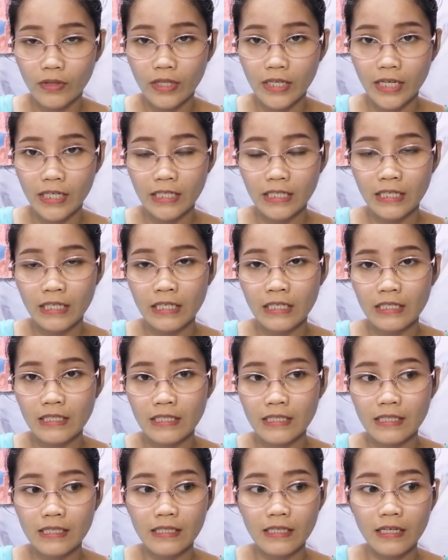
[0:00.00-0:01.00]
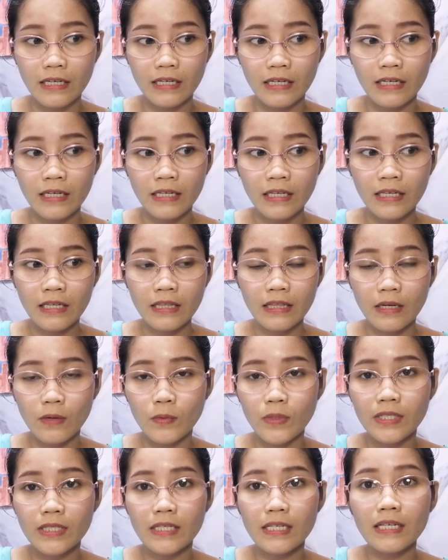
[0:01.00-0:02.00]
That
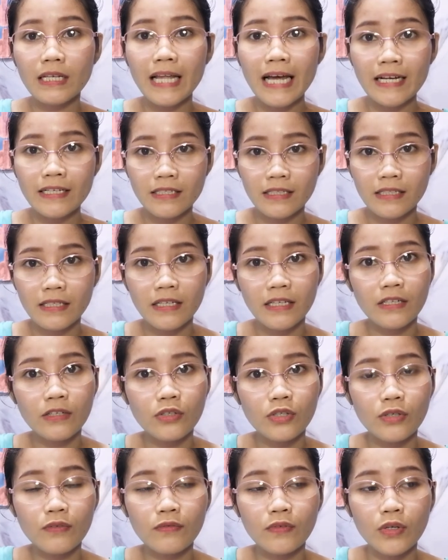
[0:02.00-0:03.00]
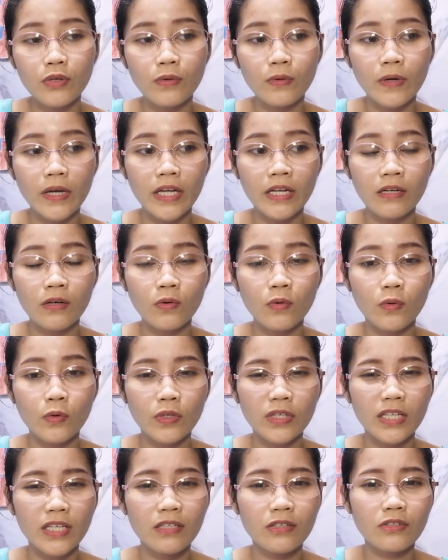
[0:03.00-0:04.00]
was the last interview, and
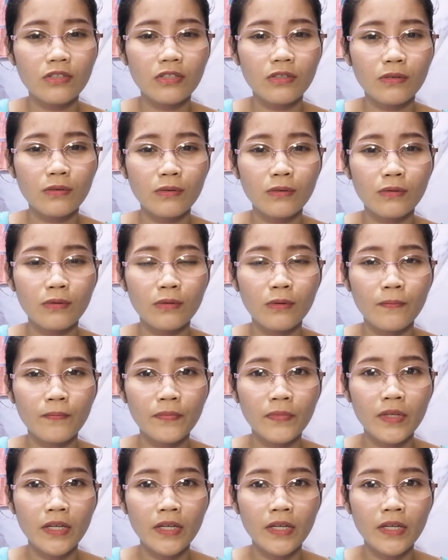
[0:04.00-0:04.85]
according to